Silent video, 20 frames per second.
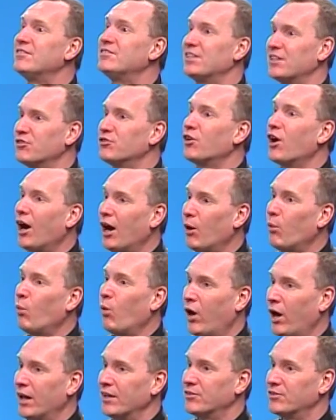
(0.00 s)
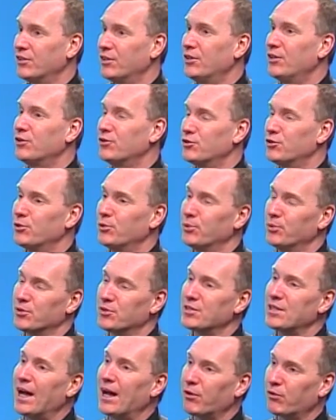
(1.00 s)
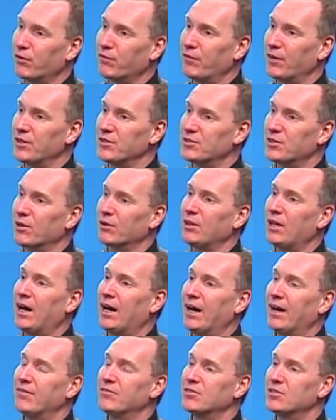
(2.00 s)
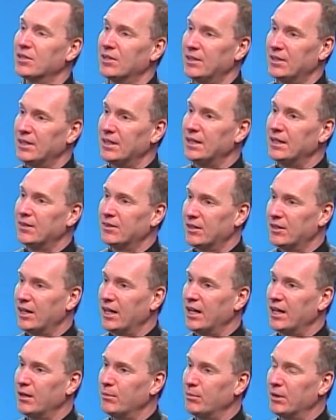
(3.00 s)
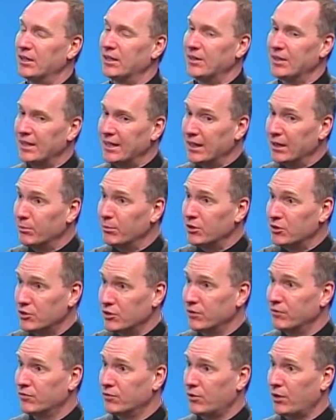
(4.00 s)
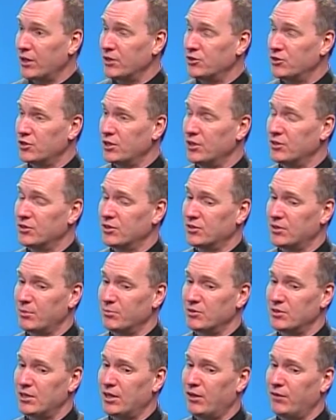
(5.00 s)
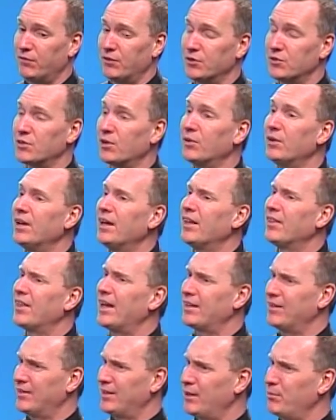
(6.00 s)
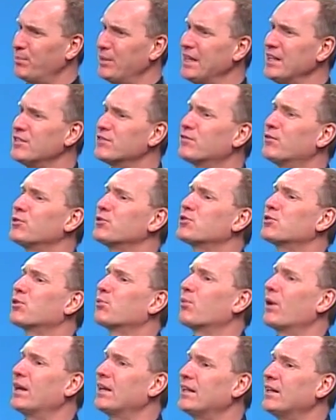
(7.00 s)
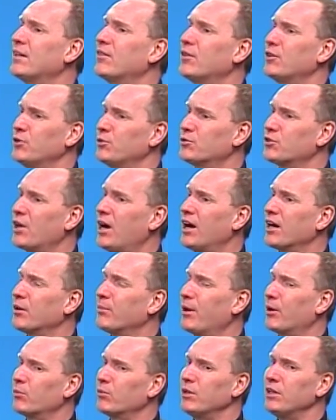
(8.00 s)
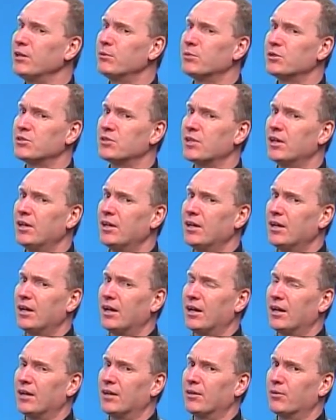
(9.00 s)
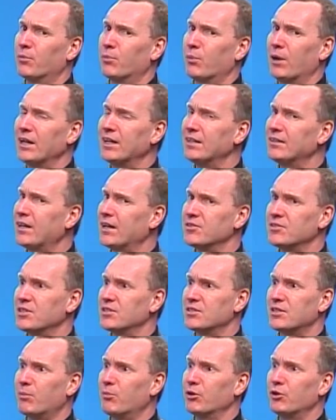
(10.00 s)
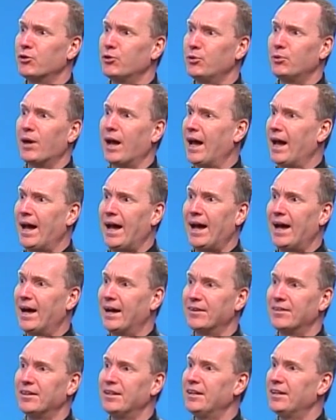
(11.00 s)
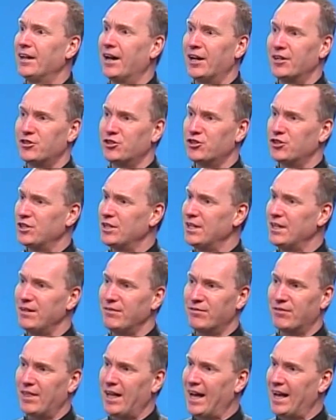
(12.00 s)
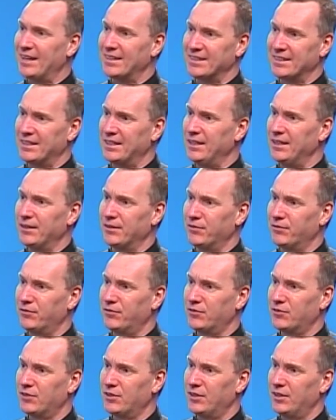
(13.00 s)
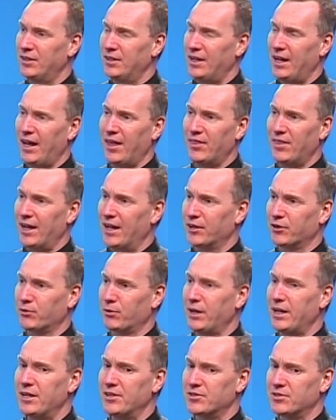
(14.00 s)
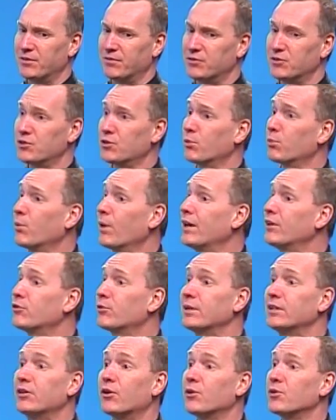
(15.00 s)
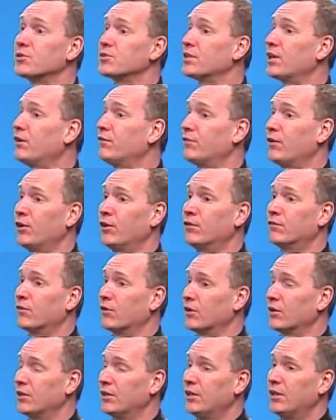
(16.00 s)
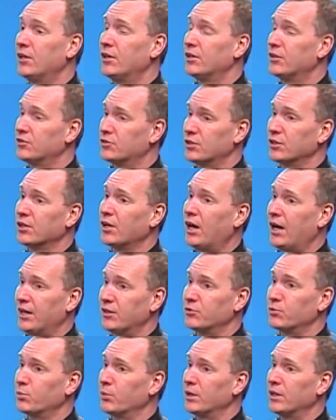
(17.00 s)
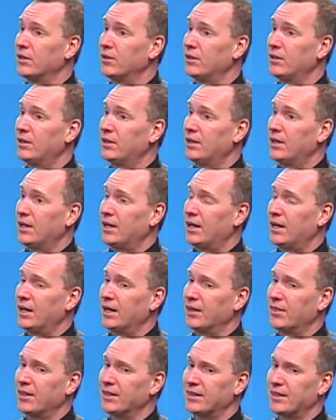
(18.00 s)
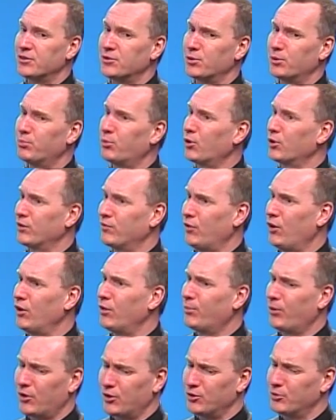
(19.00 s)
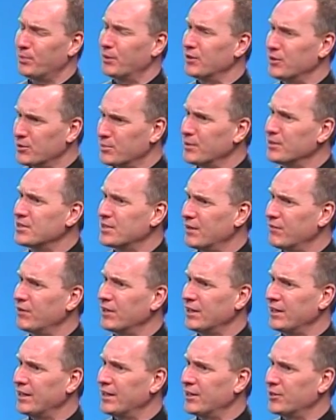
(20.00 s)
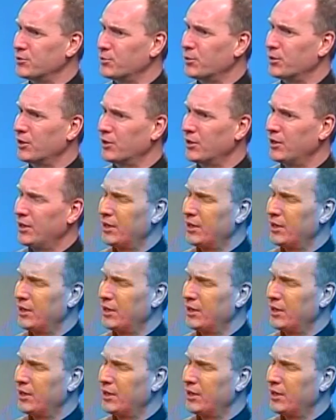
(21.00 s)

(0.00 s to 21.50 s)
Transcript: did not want to sacrifice their lives in the name and in the image of Christ Jesus himself. And so that, that peaceful serenity that you talk about really was uh, recognizing someone who had achieved that gift and that grace of surrendering herself over to God's will. Mm-hmm. I, I, think that's so important of all the martyrs, but specifically as we're